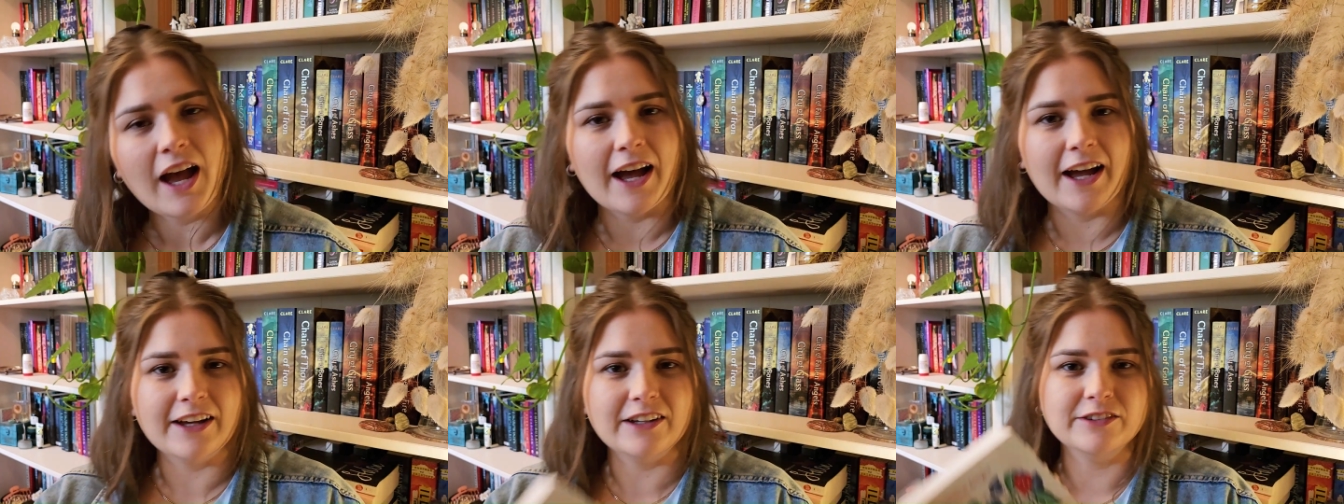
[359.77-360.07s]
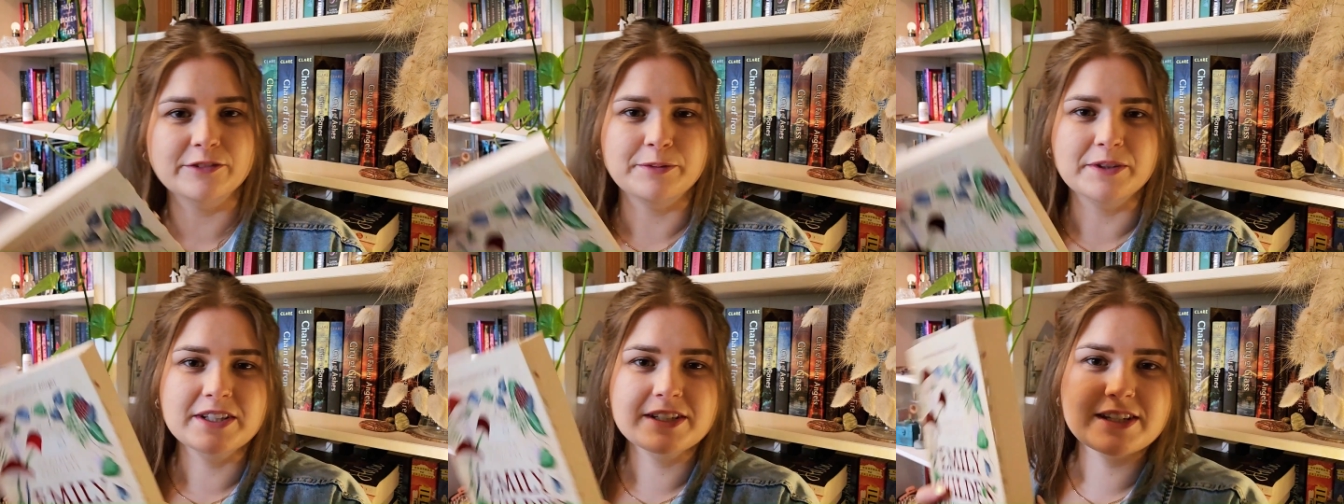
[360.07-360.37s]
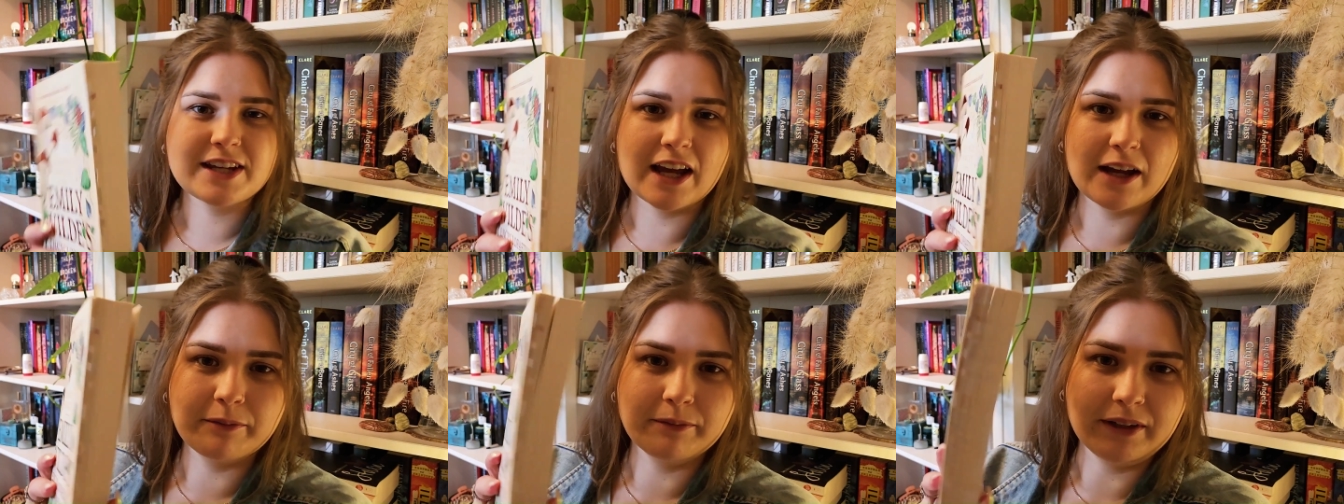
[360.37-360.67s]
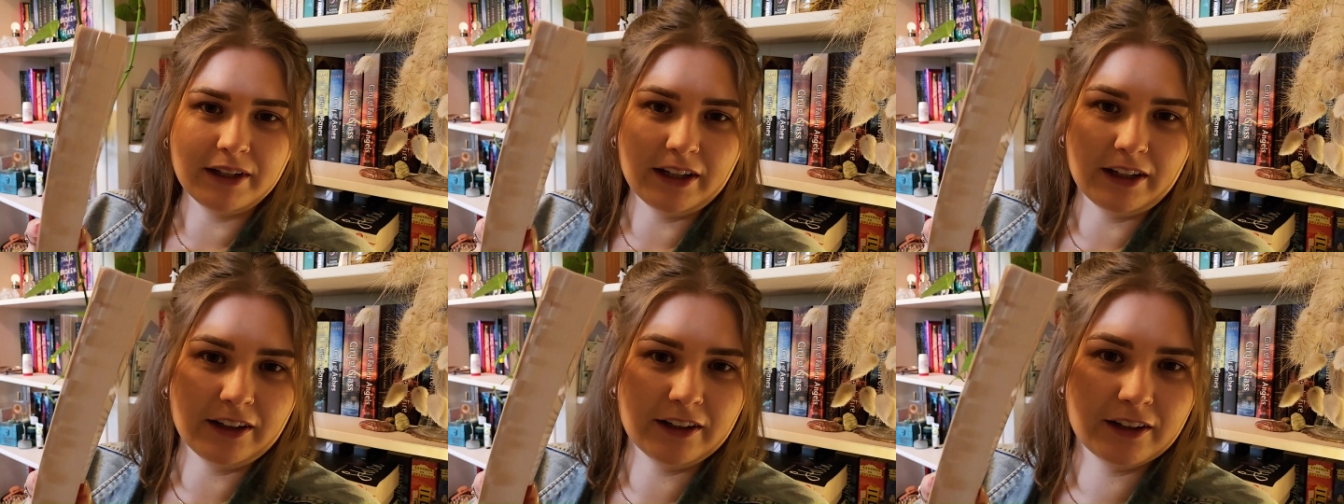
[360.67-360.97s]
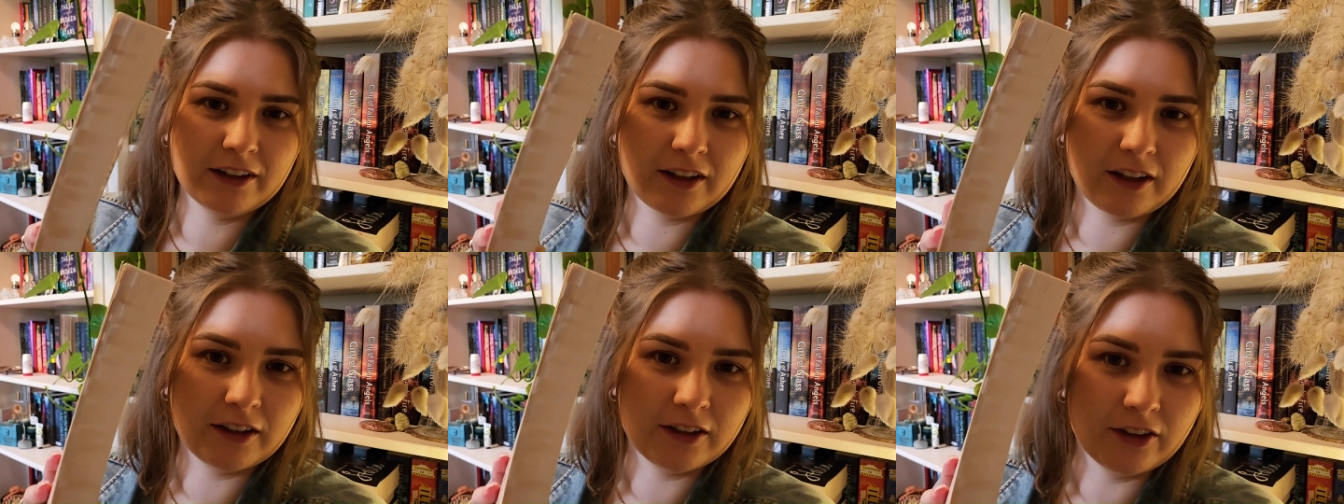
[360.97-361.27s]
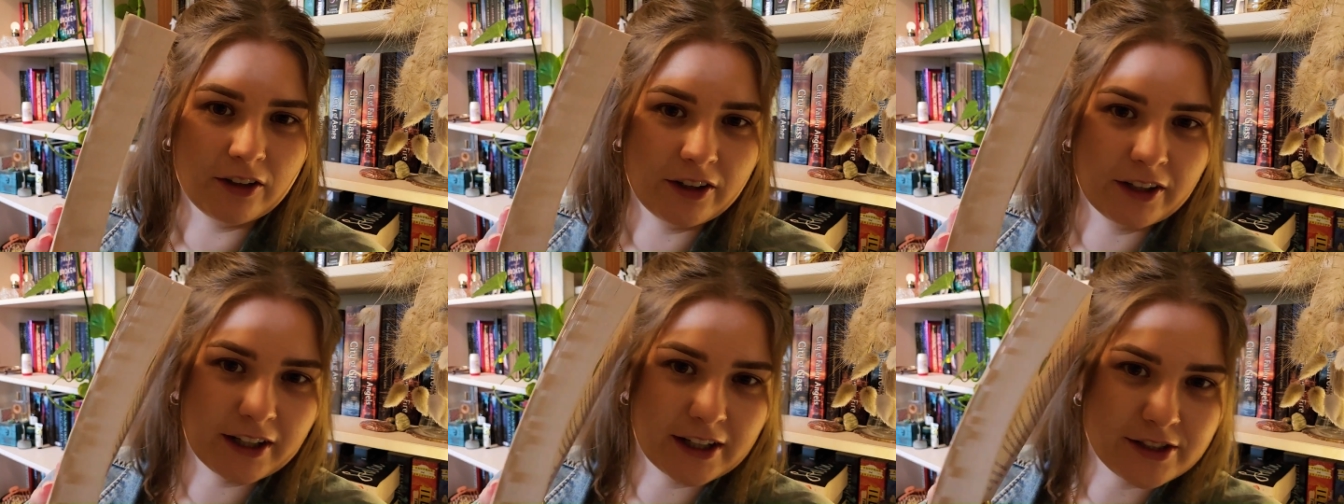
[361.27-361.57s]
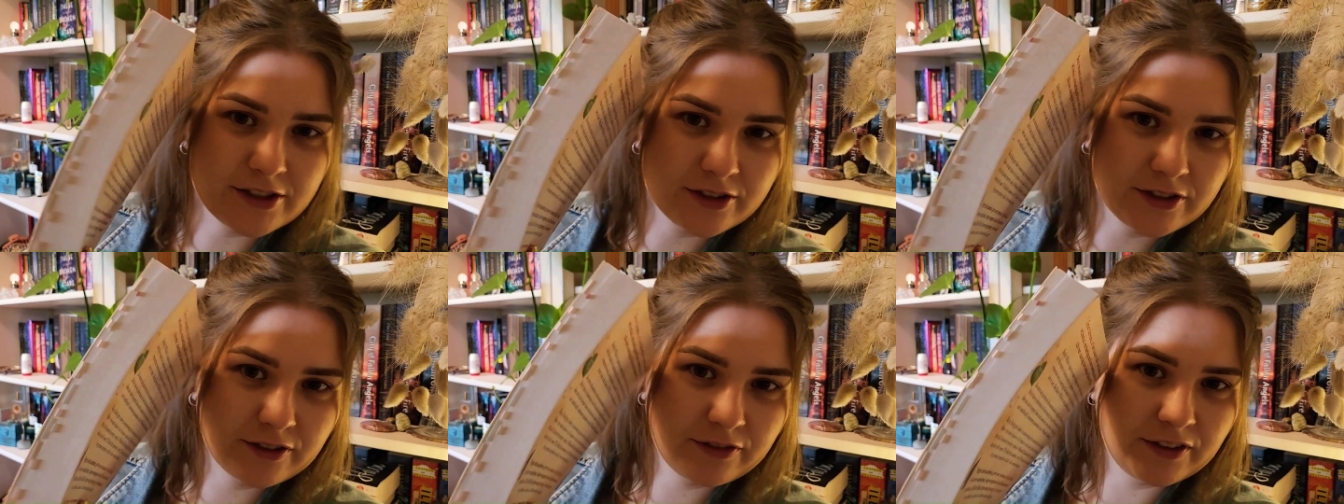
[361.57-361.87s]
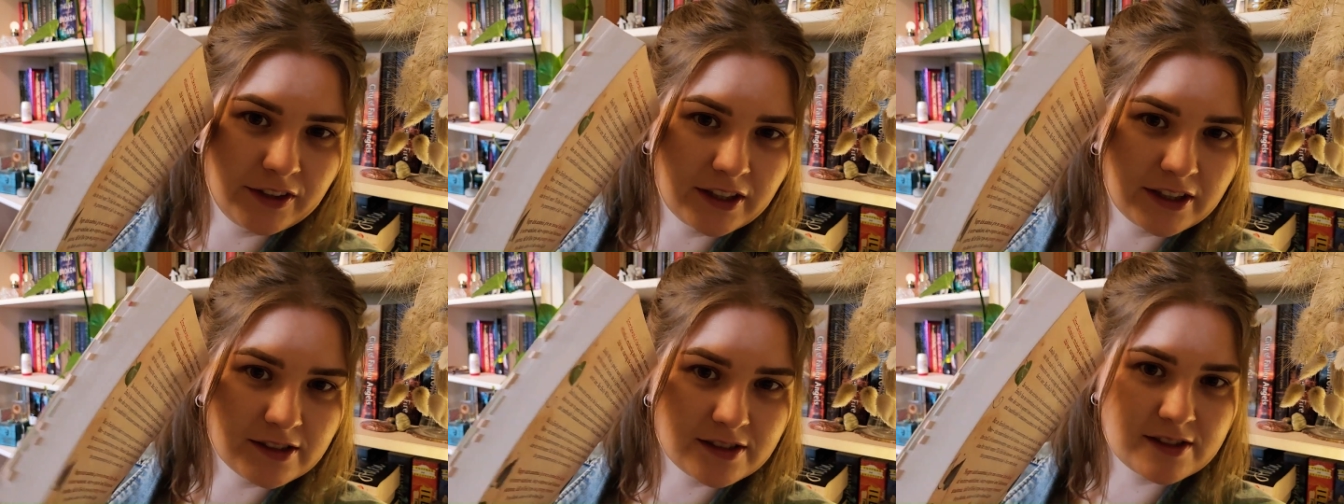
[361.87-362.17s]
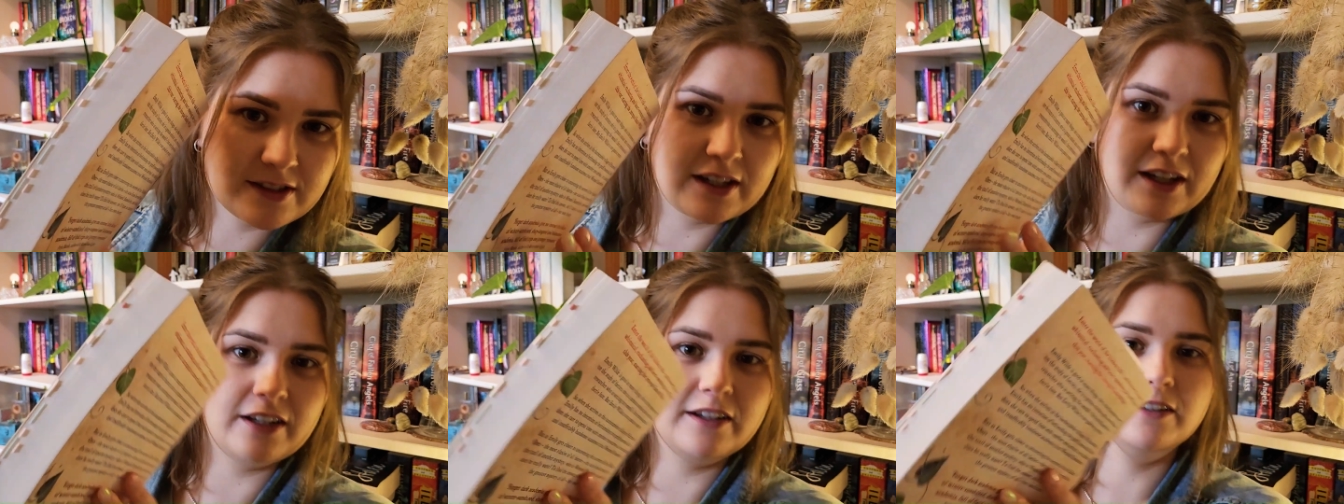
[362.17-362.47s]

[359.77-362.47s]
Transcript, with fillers: I have been tabbing a lot. I don't know if you can see.